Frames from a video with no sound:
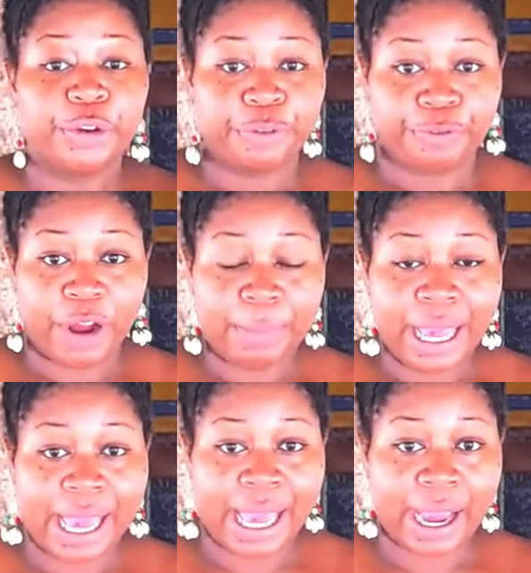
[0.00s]
From
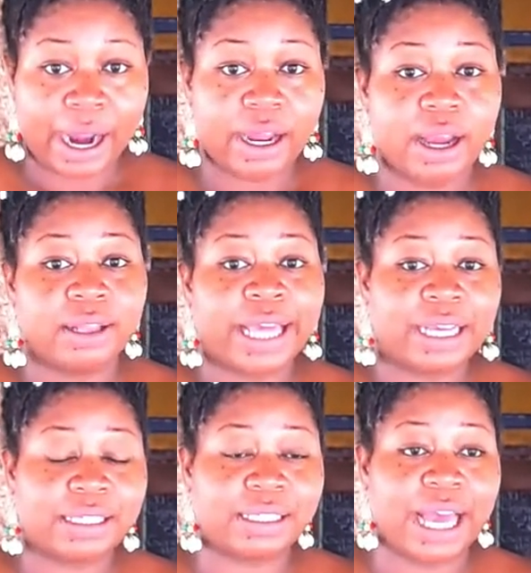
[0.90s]
here, they
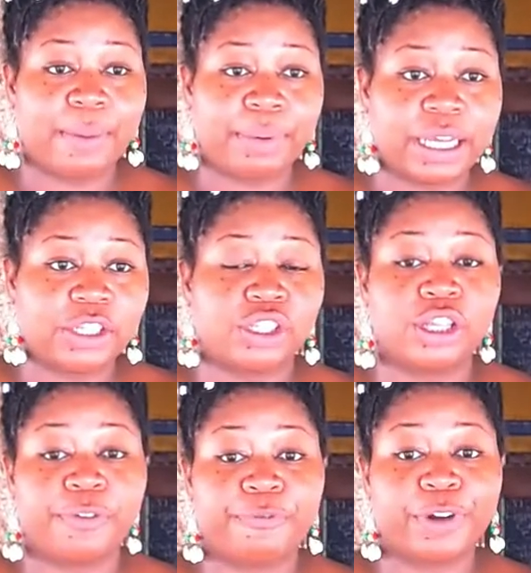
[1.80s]
established
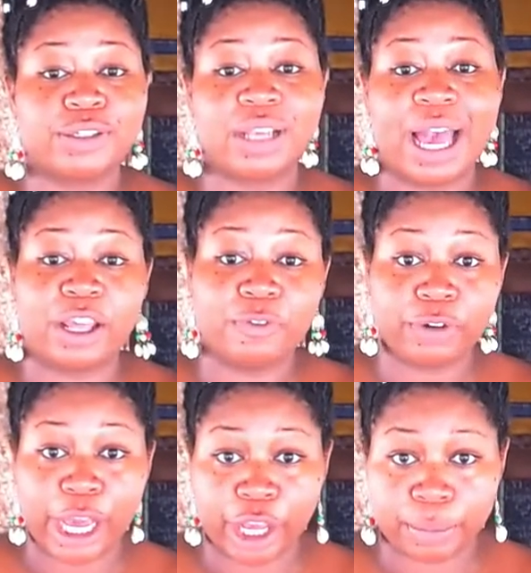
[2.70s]
the first
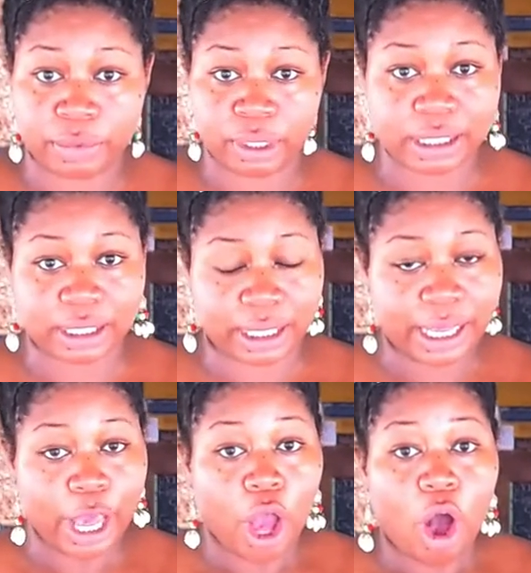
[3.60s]
Garifuna
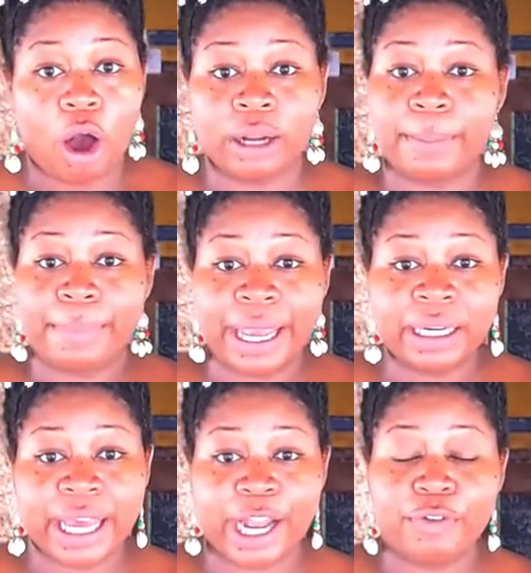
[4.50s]
community on the
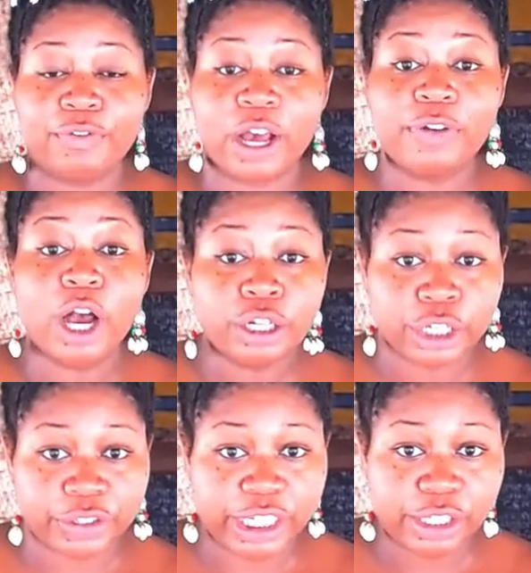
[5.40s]
mainland of,
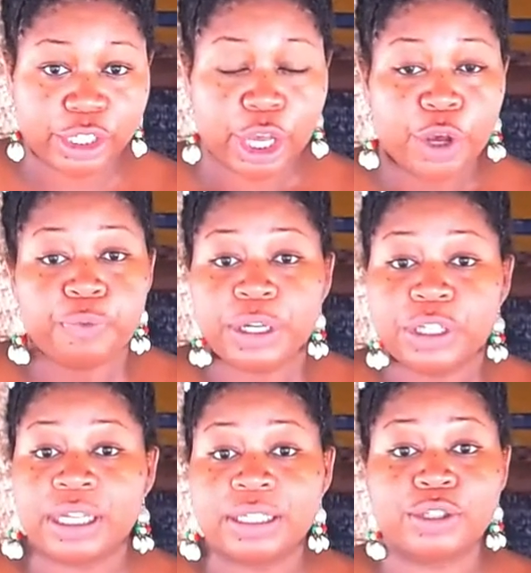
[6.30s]
Honduras, which
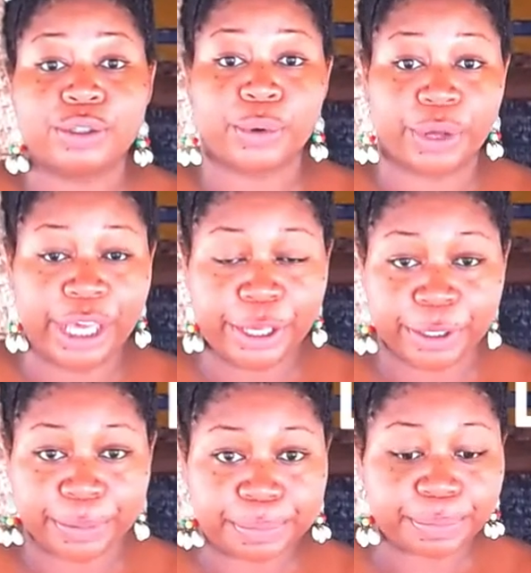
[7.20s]
is Trujillo.